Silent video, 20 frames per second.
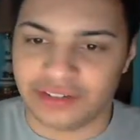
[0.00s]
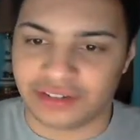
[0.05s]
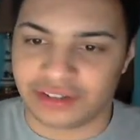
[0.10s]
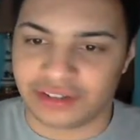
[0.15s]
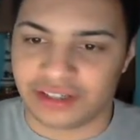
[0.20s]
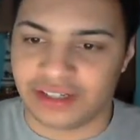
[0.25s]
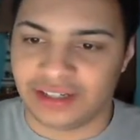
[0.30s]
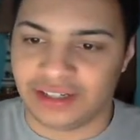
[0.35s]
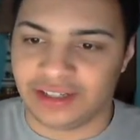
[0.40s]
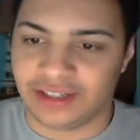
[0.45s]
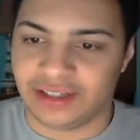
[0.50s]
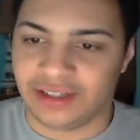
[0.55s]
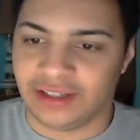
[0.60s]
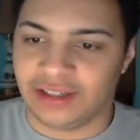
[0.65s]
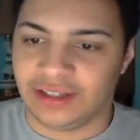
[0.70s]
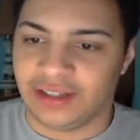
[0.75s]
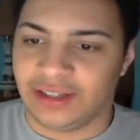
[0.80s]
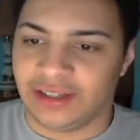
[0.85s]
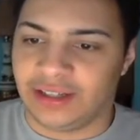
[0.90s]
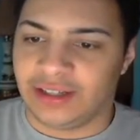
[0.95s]
Okay.
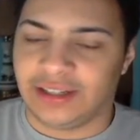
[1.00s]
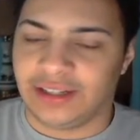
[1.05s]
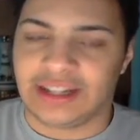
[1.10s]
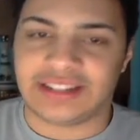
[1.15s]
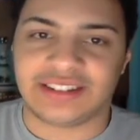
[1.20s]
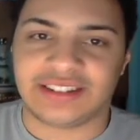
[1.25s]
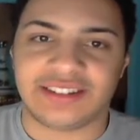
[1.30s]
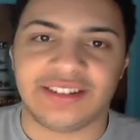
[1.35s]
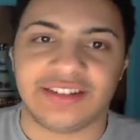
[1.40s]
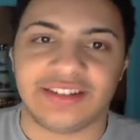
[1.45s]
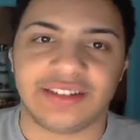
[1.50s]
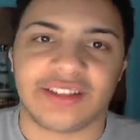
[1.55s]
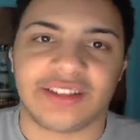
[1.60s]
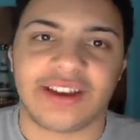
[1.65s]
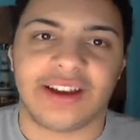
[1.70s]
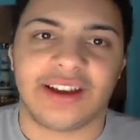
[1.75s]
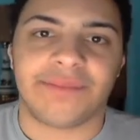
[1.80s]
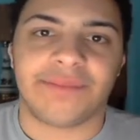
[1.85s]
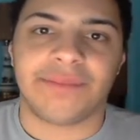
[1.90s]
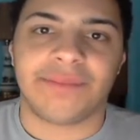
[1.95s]
That's still
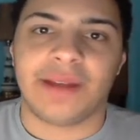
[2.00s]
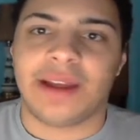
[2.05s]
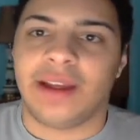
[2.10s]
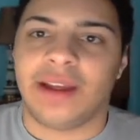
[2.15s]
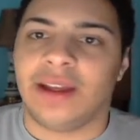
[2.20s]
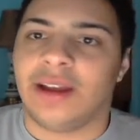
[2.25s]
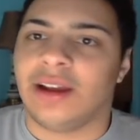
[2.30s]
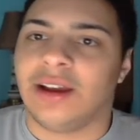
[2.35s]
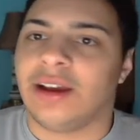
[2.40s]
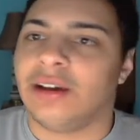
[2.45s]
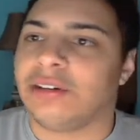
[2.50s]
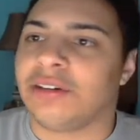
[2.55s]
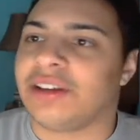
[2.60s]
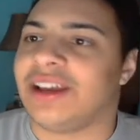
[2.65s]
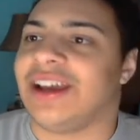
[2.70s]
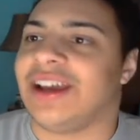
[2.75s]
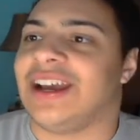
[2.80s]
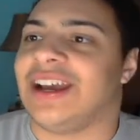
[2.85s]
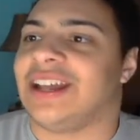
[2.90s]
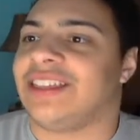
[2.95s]
there.
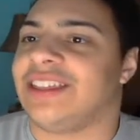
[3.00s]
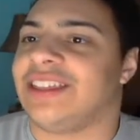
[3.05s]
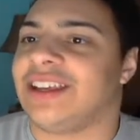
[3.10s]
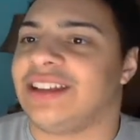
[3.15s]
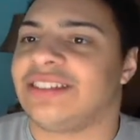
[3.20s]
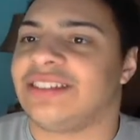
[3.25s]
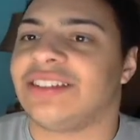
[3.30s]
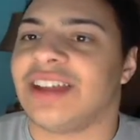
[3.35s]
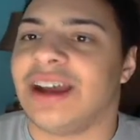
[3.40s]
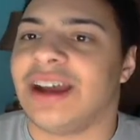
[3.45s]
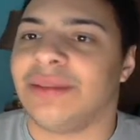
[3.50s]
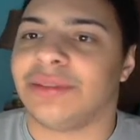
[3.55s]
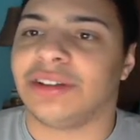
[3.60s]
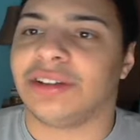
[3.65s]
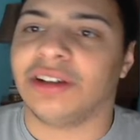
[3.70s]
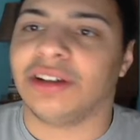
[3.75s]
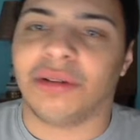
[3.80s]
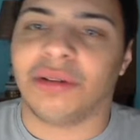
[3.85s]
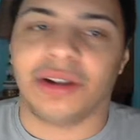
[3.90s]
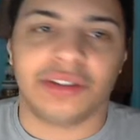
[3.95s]
Okay, I think it's time to
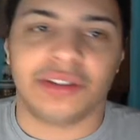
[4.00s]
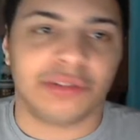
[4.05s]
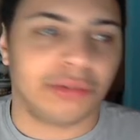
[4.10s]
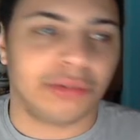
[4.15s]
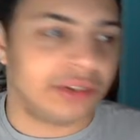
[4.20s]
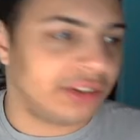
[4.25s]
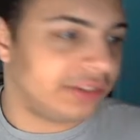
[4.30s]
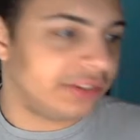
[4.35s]
go on Twitter.